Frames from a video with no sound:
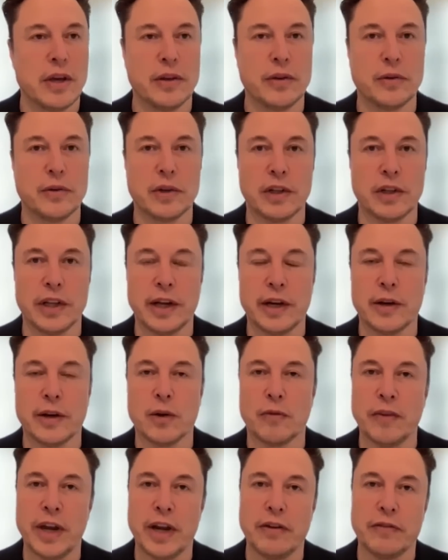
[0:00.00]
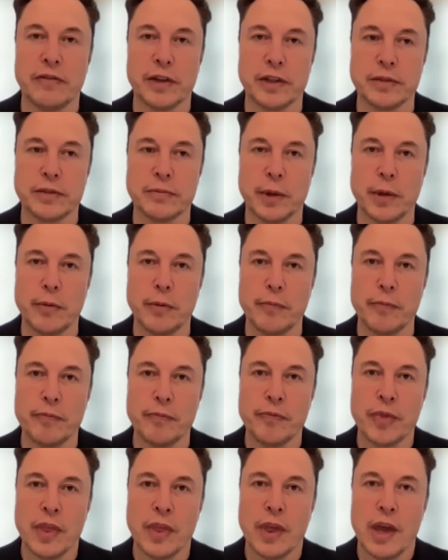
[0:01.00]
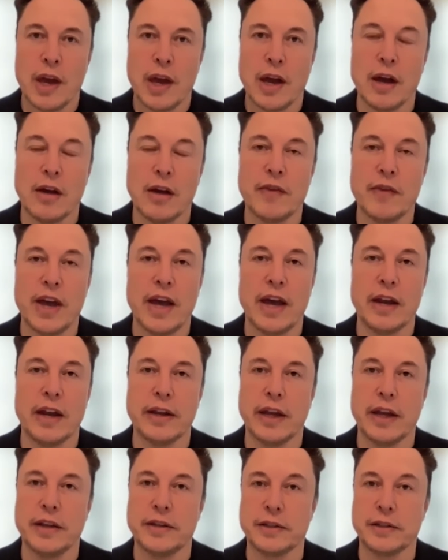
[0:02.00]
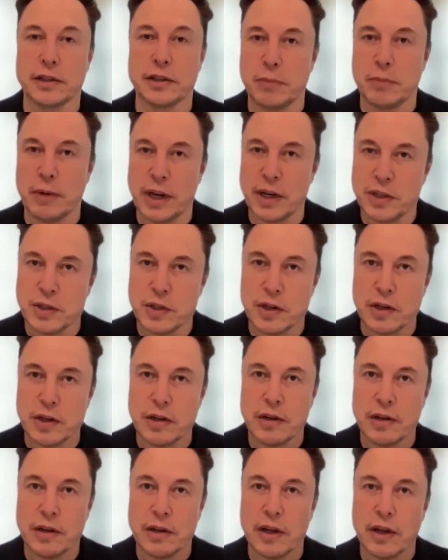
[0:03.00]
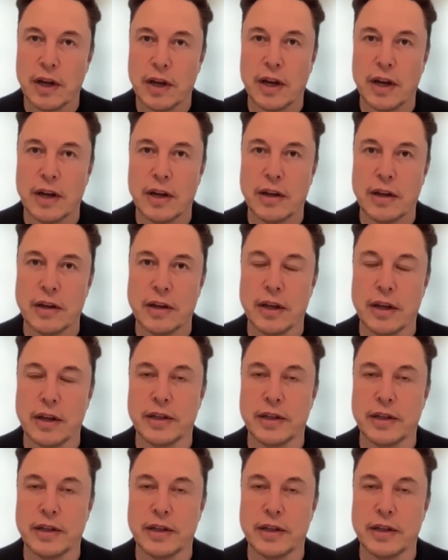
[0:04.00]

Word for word: either deleted or made invisible. Um, and a suspension uh,